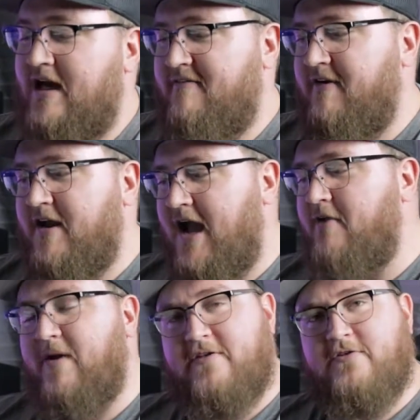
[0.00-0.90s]
have very high
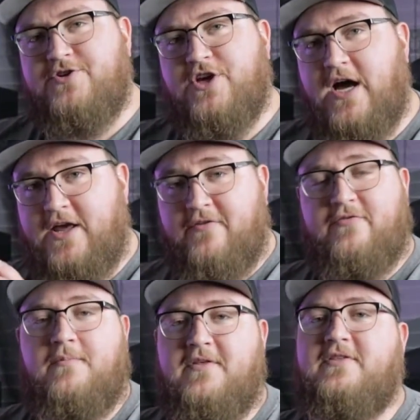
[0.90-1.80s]
resolution audio
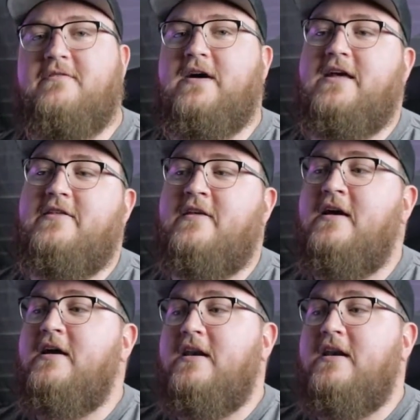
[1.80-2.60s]
from this device.